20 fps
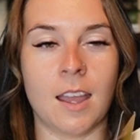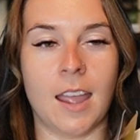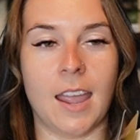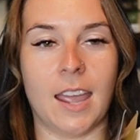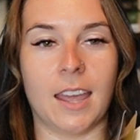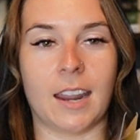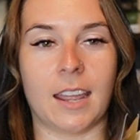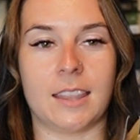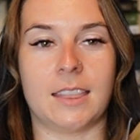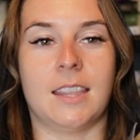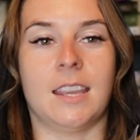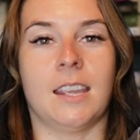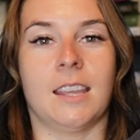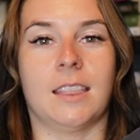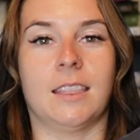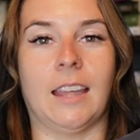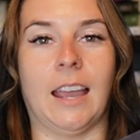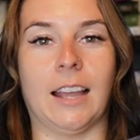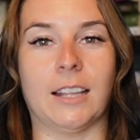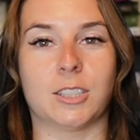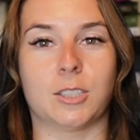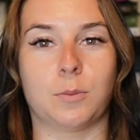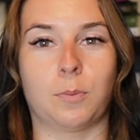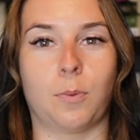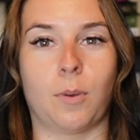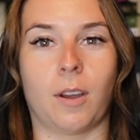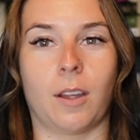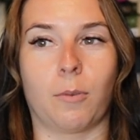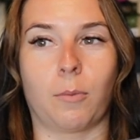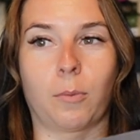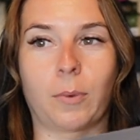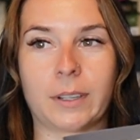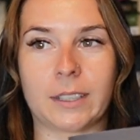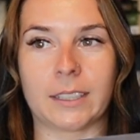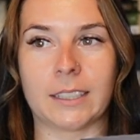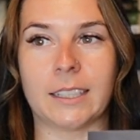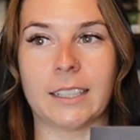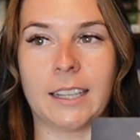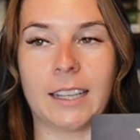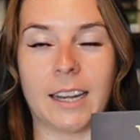And I think that's what
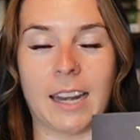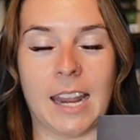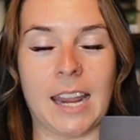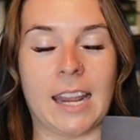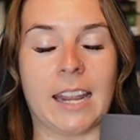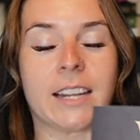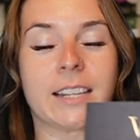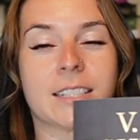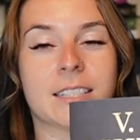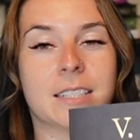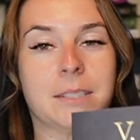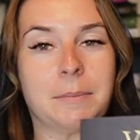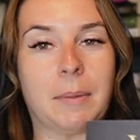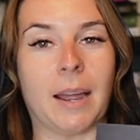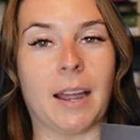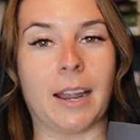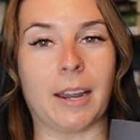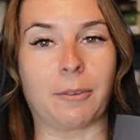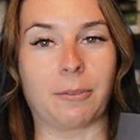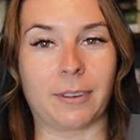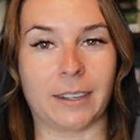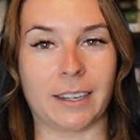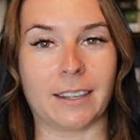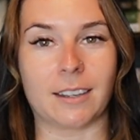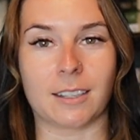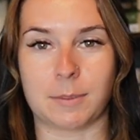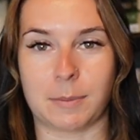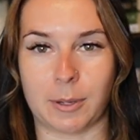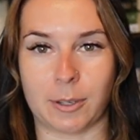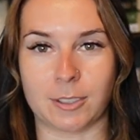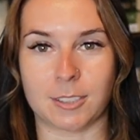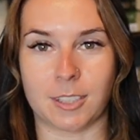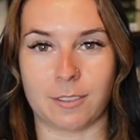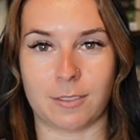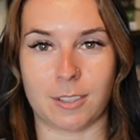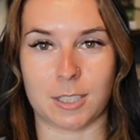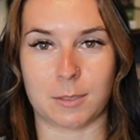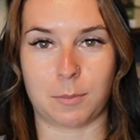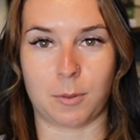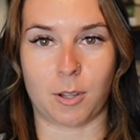really enhanced my reading experience of
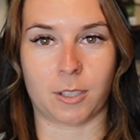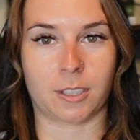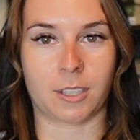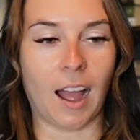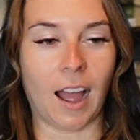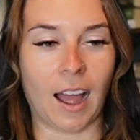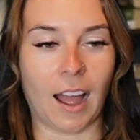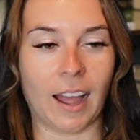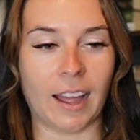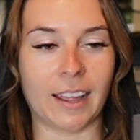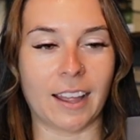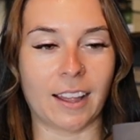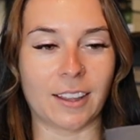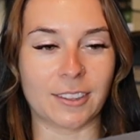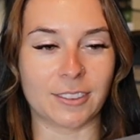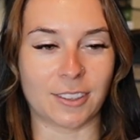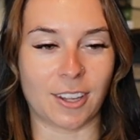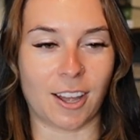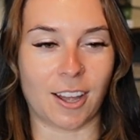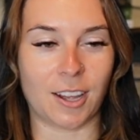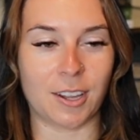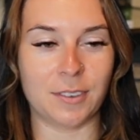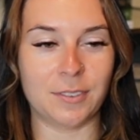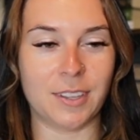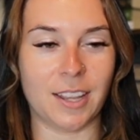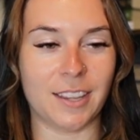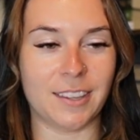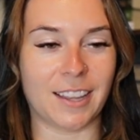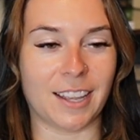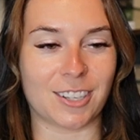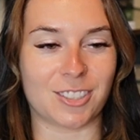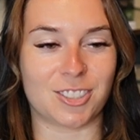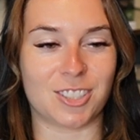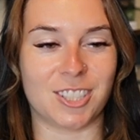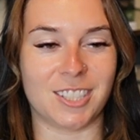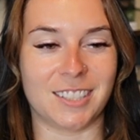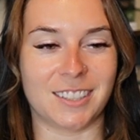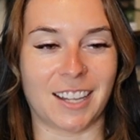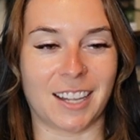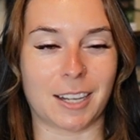this book. I loved that
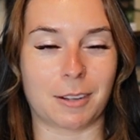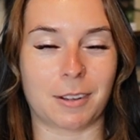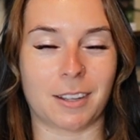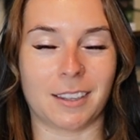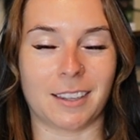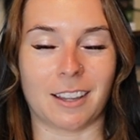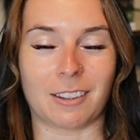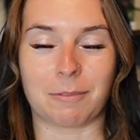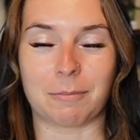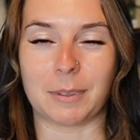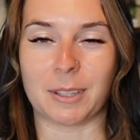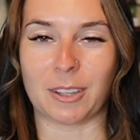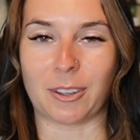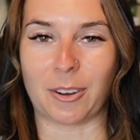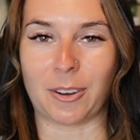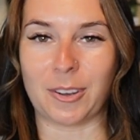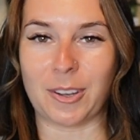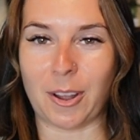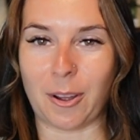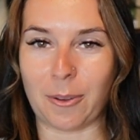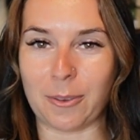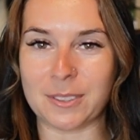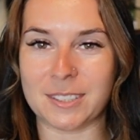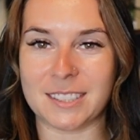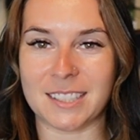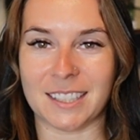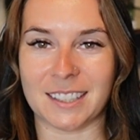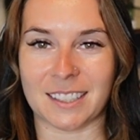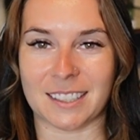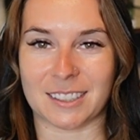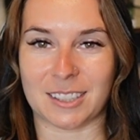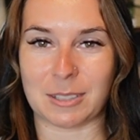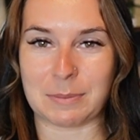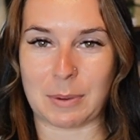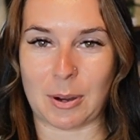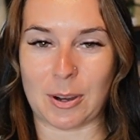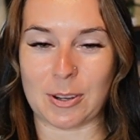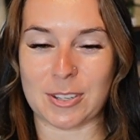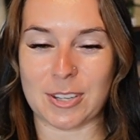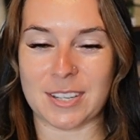she like left me little notes in like the
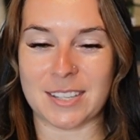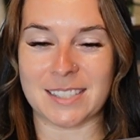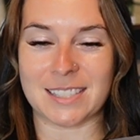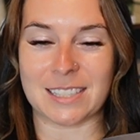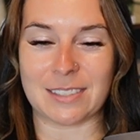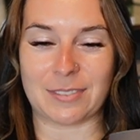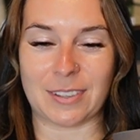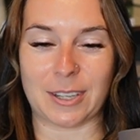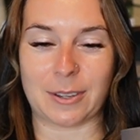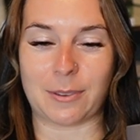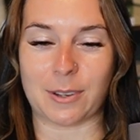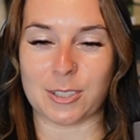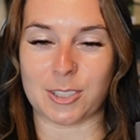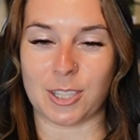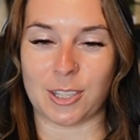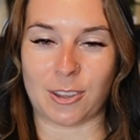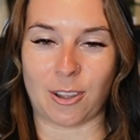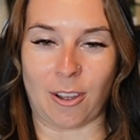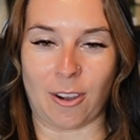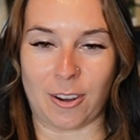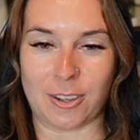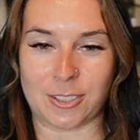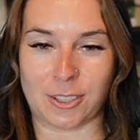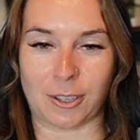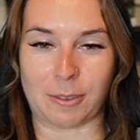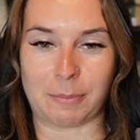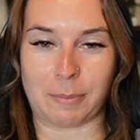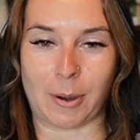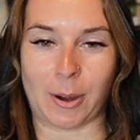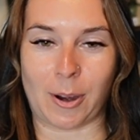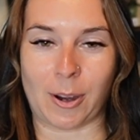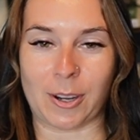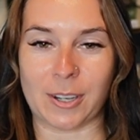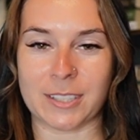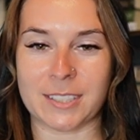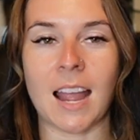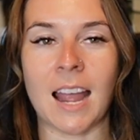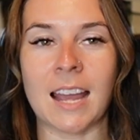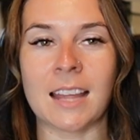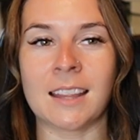margins of like what she thought of certain
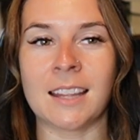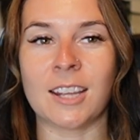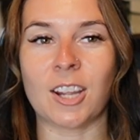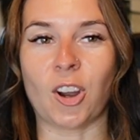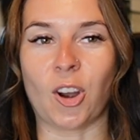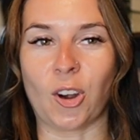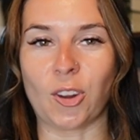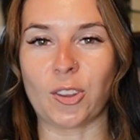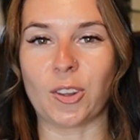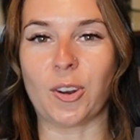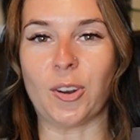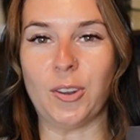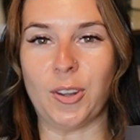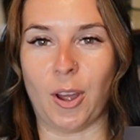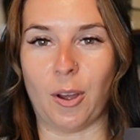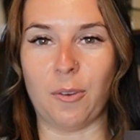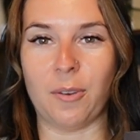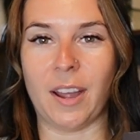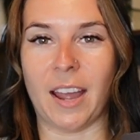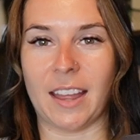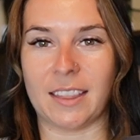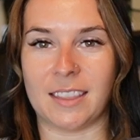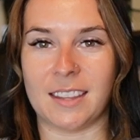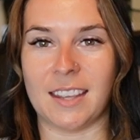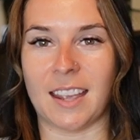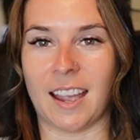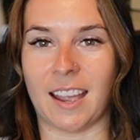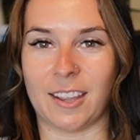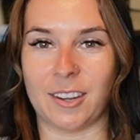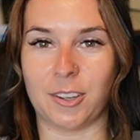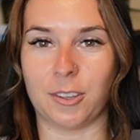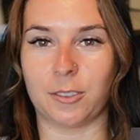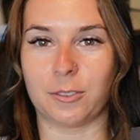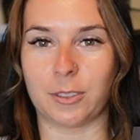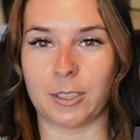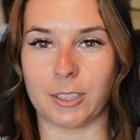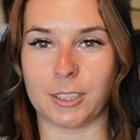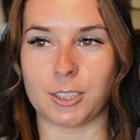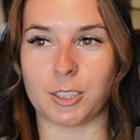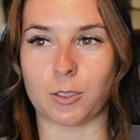parts. I think her little note at the end
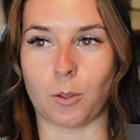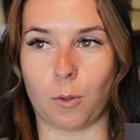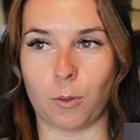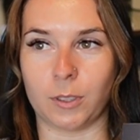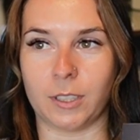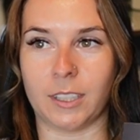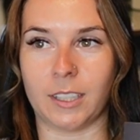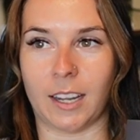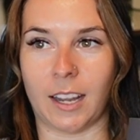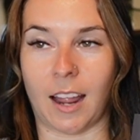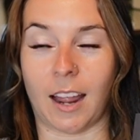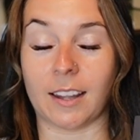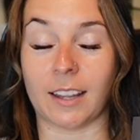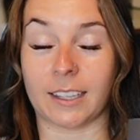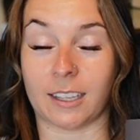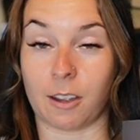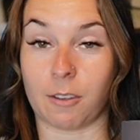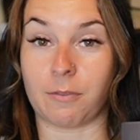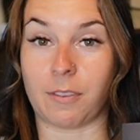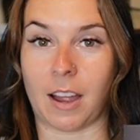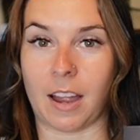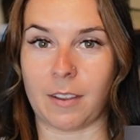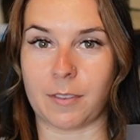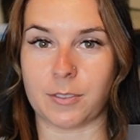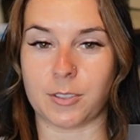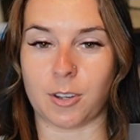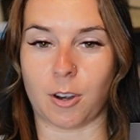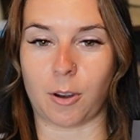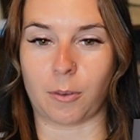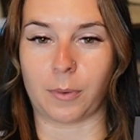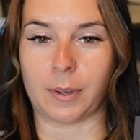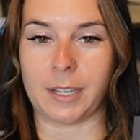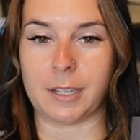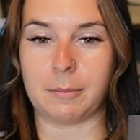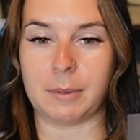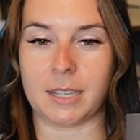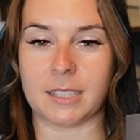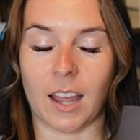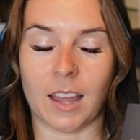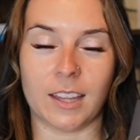really sold it on like a 5-star
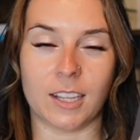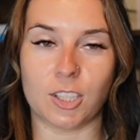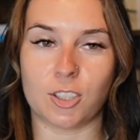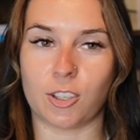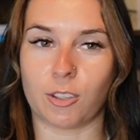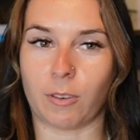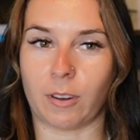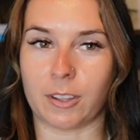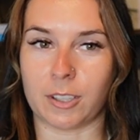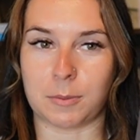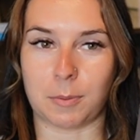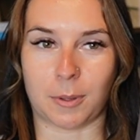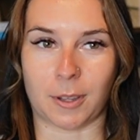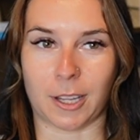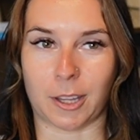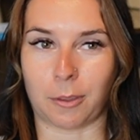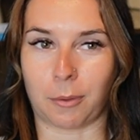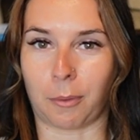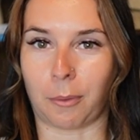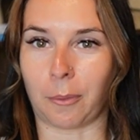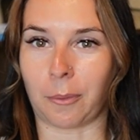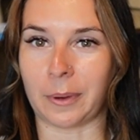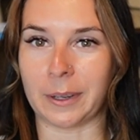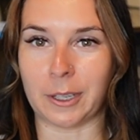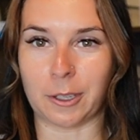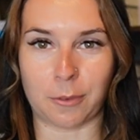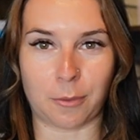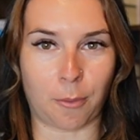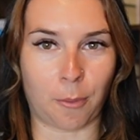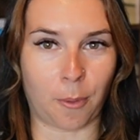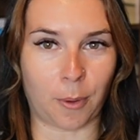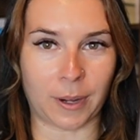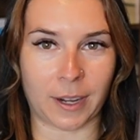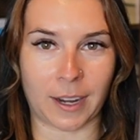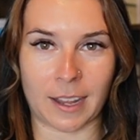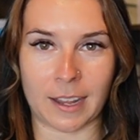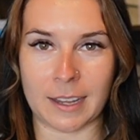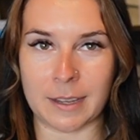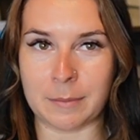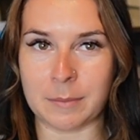read. I think she's read this book like 3 or 4
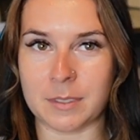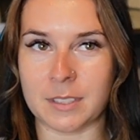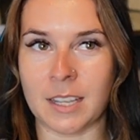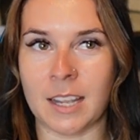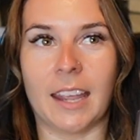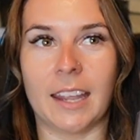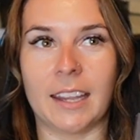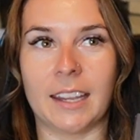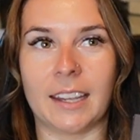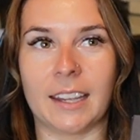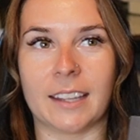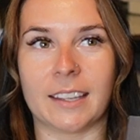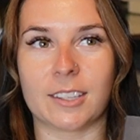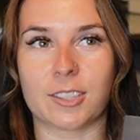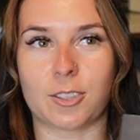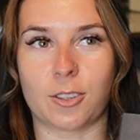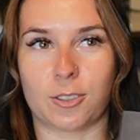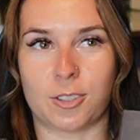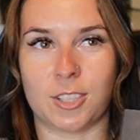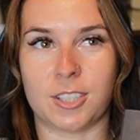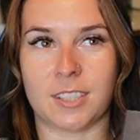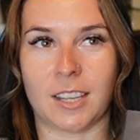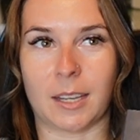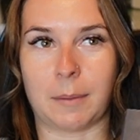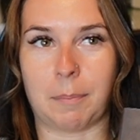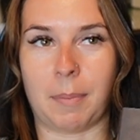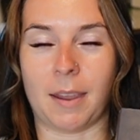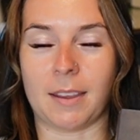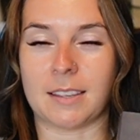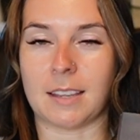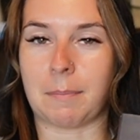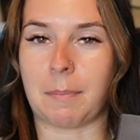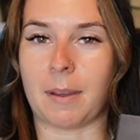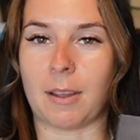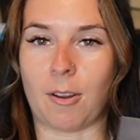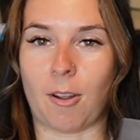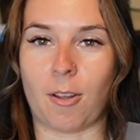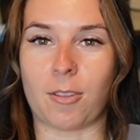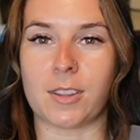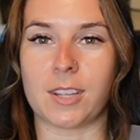times. And so she's like picked up
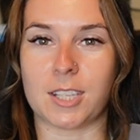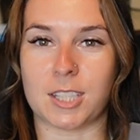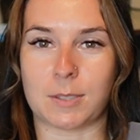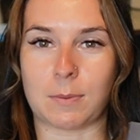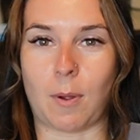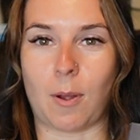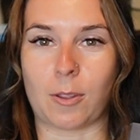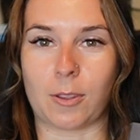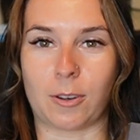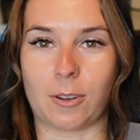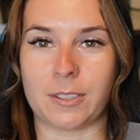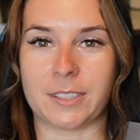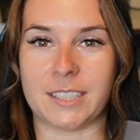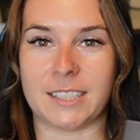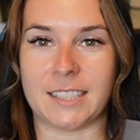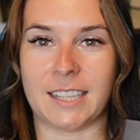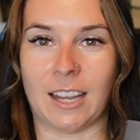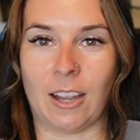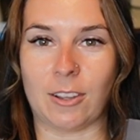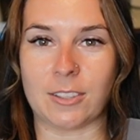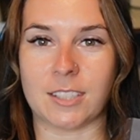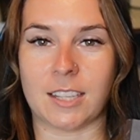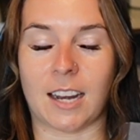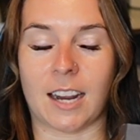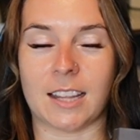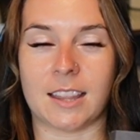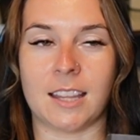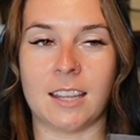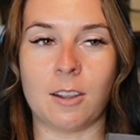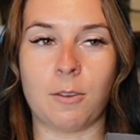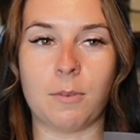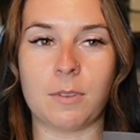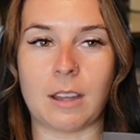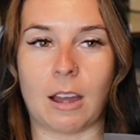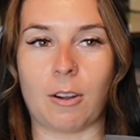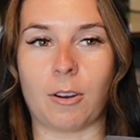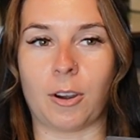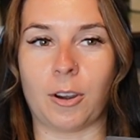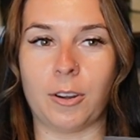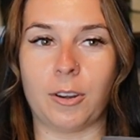on all these small little details. And I think
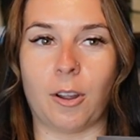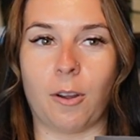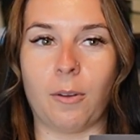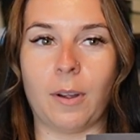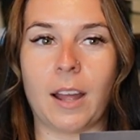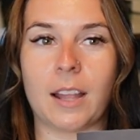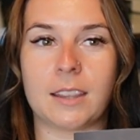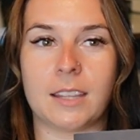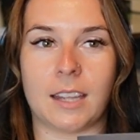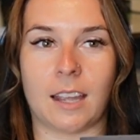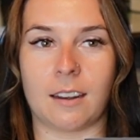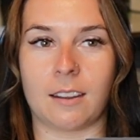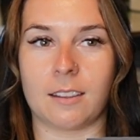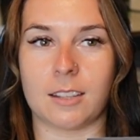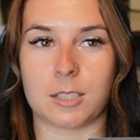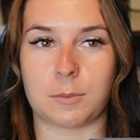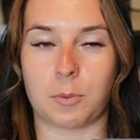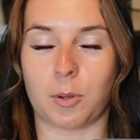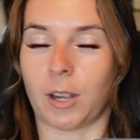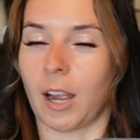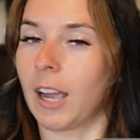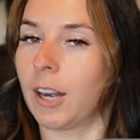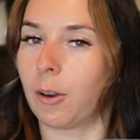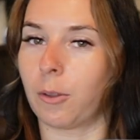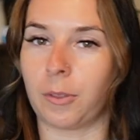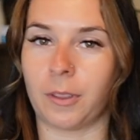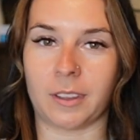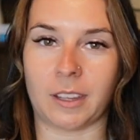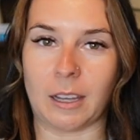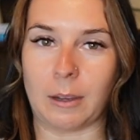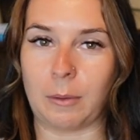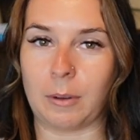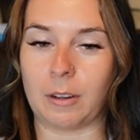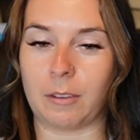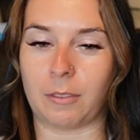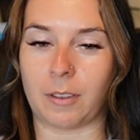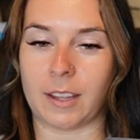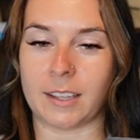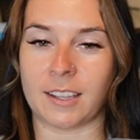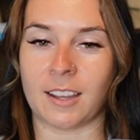without her note at the end of this book, I don't think I would
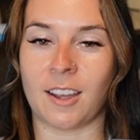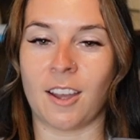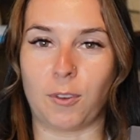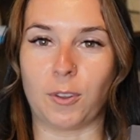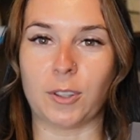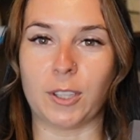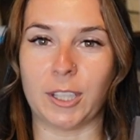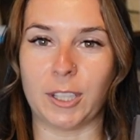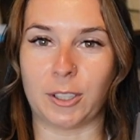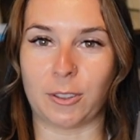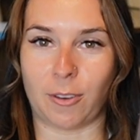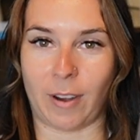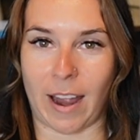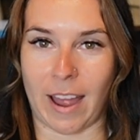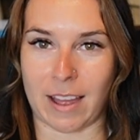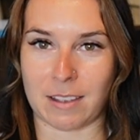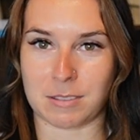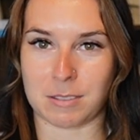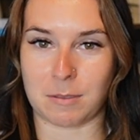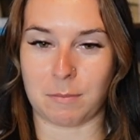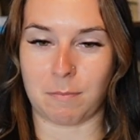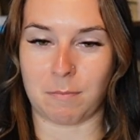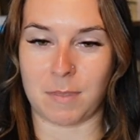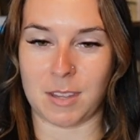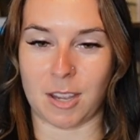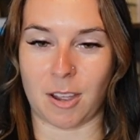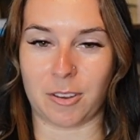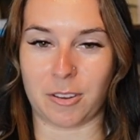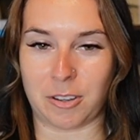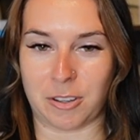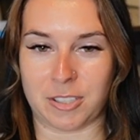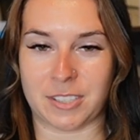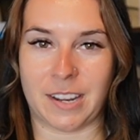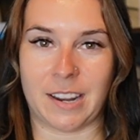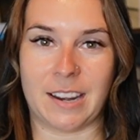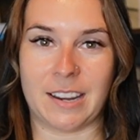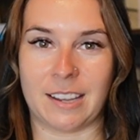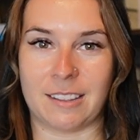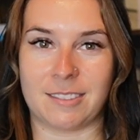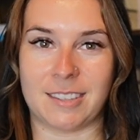have like fully grasped the
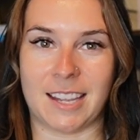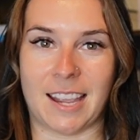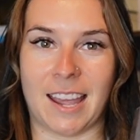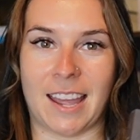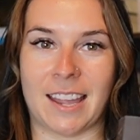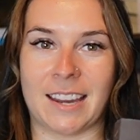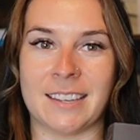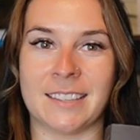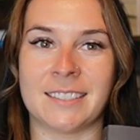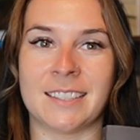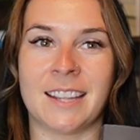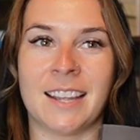understanding of the end,